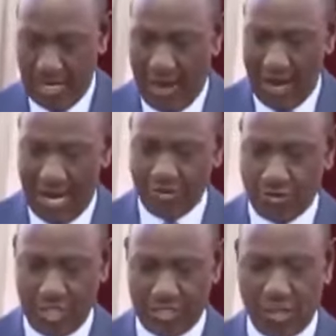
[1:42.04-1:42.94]
in our
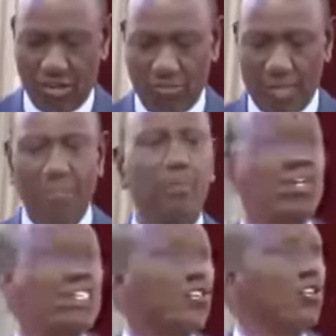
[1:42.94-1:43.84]
country's economic,
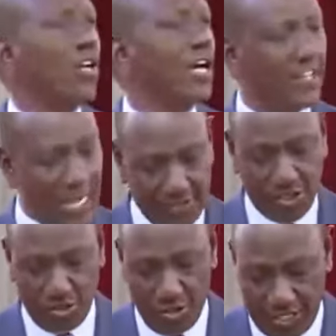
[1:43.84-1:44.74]
political, and
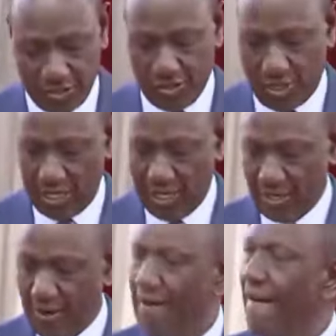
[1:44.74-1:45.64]
cultural history
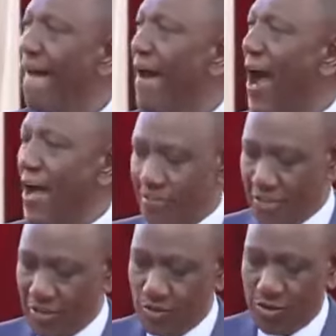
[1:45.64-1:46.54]

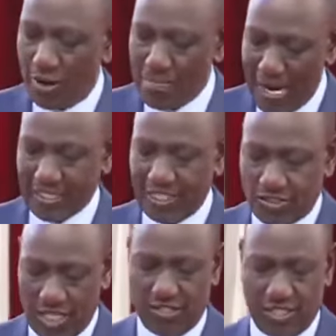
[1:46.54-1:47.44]
and the
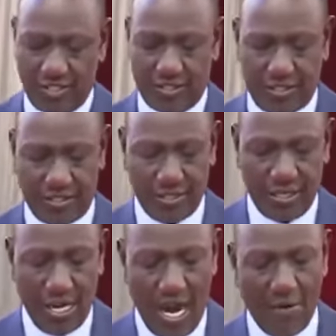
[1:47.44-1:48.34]
dramatic changes
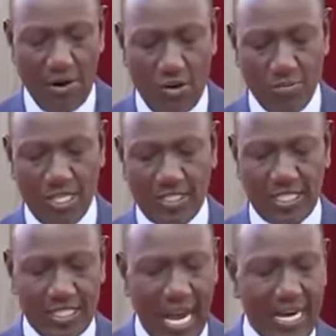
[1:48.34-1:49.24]
our
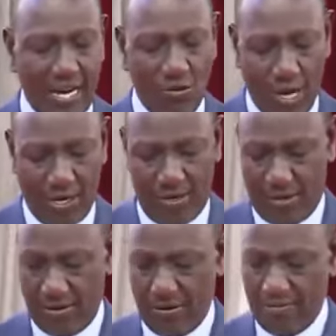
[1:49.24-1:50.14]
communities underwent
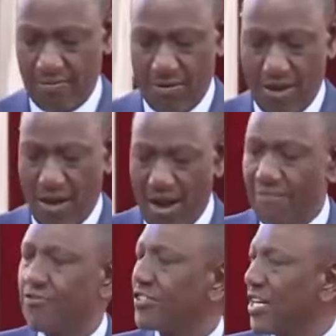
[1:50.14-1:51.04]

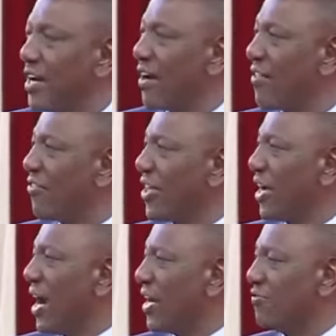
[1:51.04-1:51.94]
after
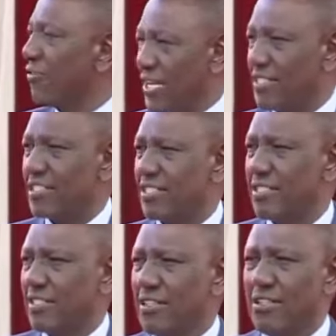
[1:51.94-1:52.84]
the advent
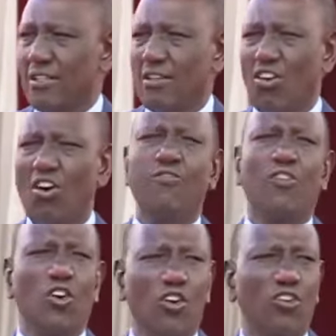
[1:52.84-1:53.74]

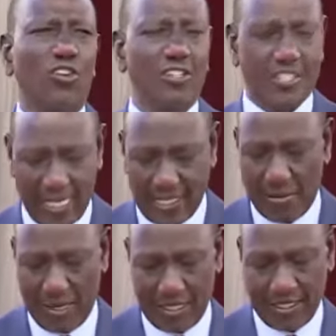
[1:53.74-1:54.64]
of colonial
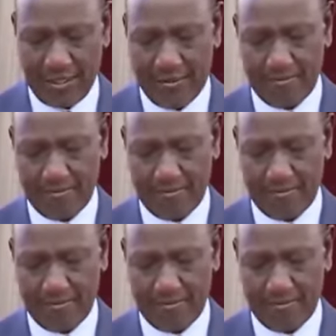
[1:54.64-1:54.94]
settlement.